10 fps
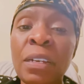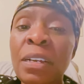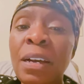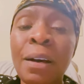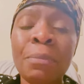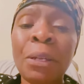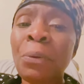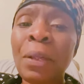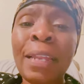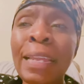
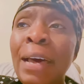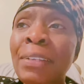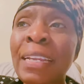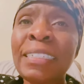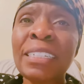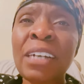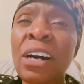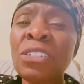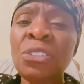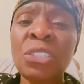Don't allow things to
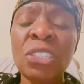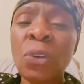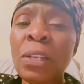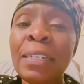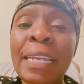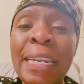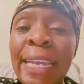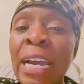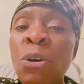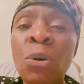cause you to start looking
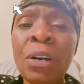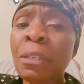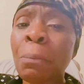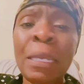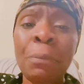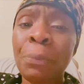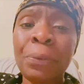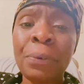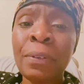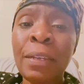down on other
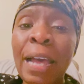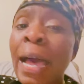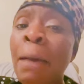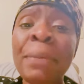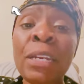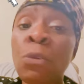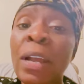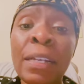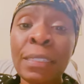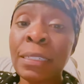people. I've been
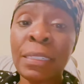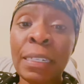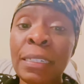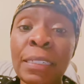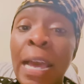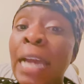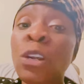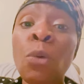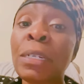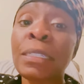around success. I
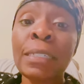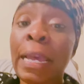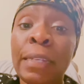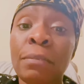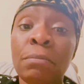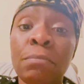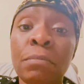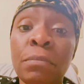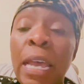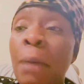know what it's like.
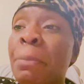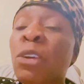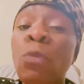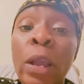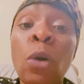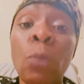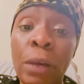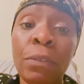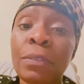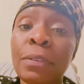I've been around
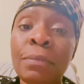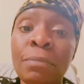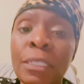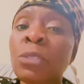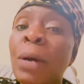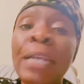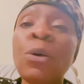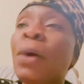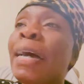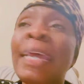wealth. So I
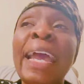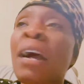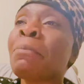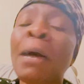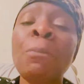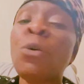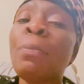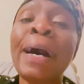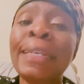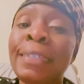know how to act. I'm moved
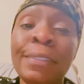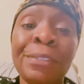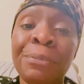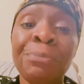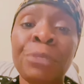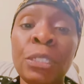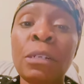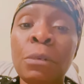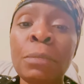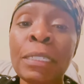by it either. You get
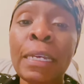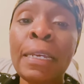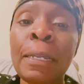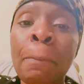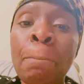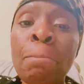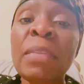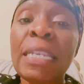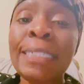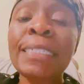what I'm saying?
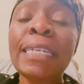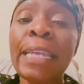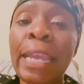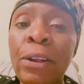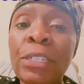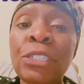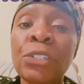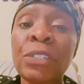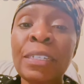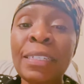It's the
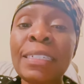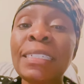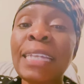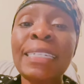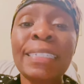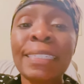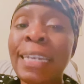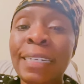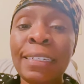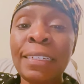character. Stay
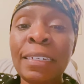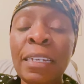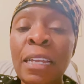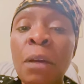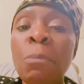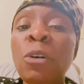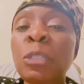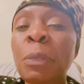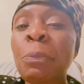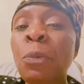steady.
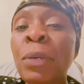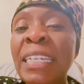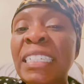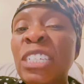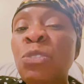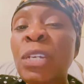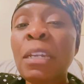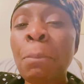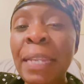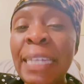Most people, when they see you get
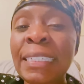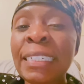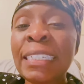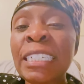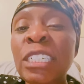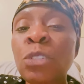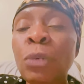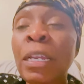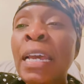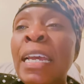a blessing, this is
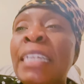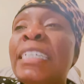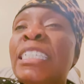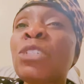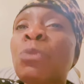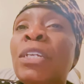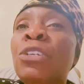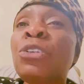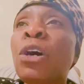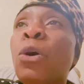when,
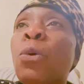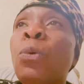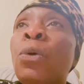you know,